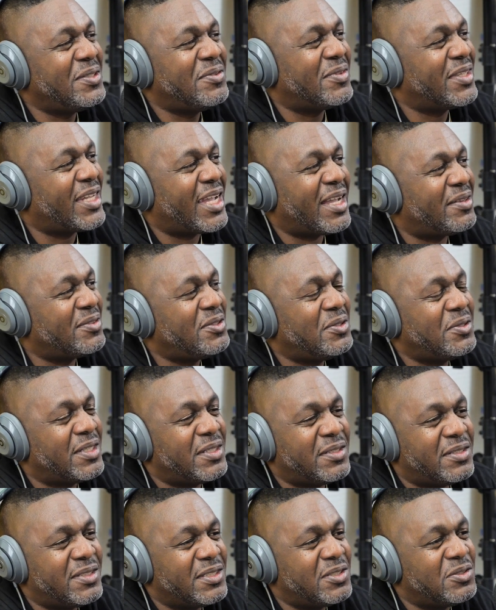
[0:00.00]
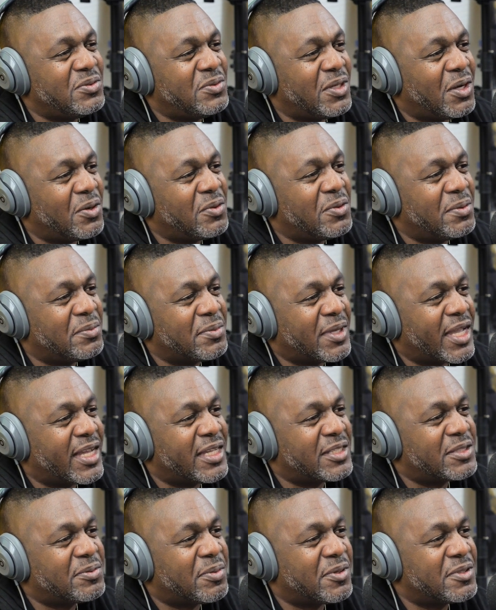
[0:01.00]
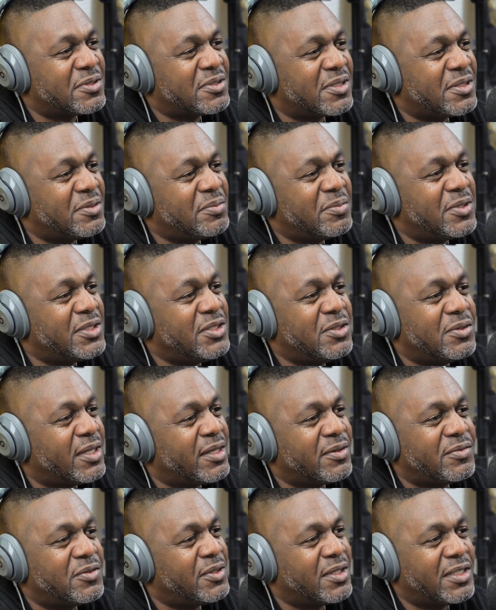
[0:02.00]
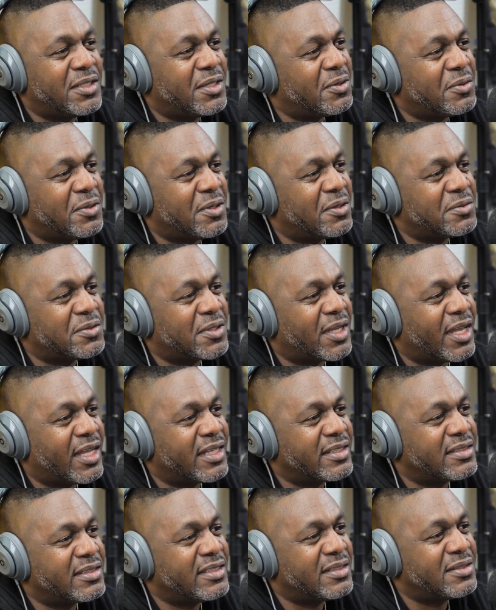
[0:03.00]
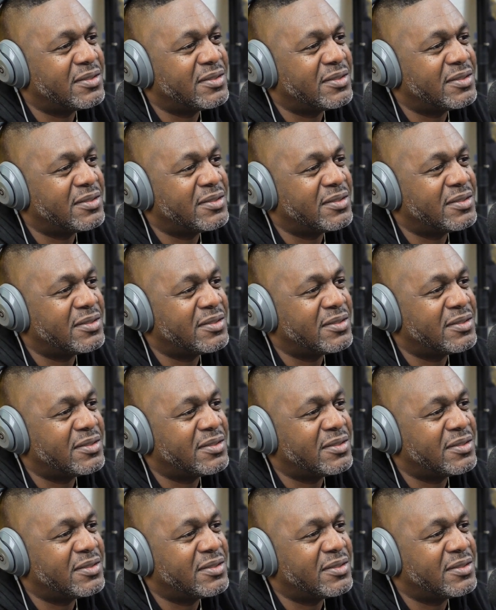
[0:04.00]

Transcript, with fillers: you even have you didn't did you know them guys personally when you left? You didn't know those guys,